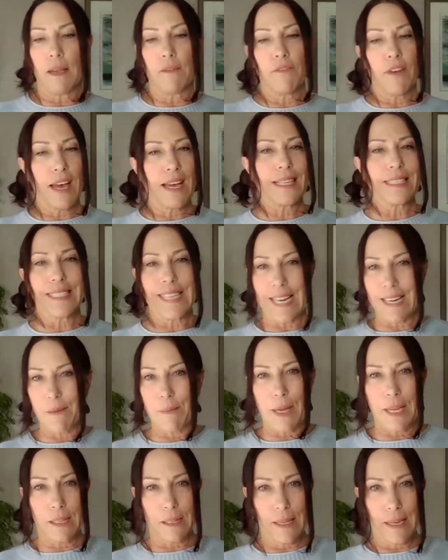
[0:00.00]
in fact, Dana,
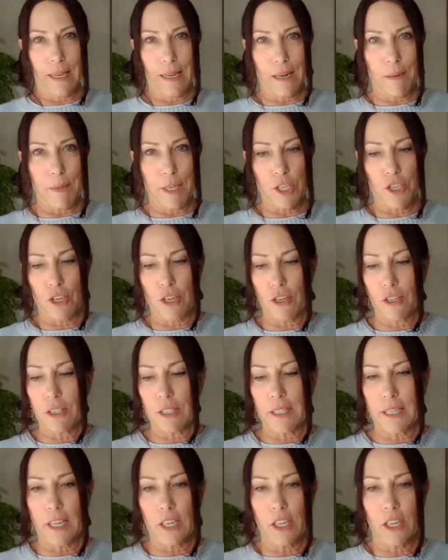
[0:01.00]
my client I mentioned
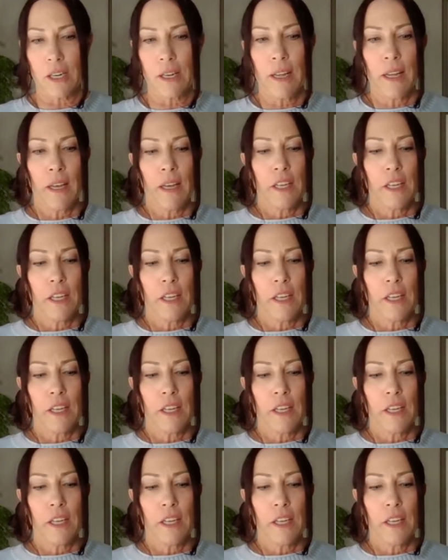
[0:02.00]
earlier,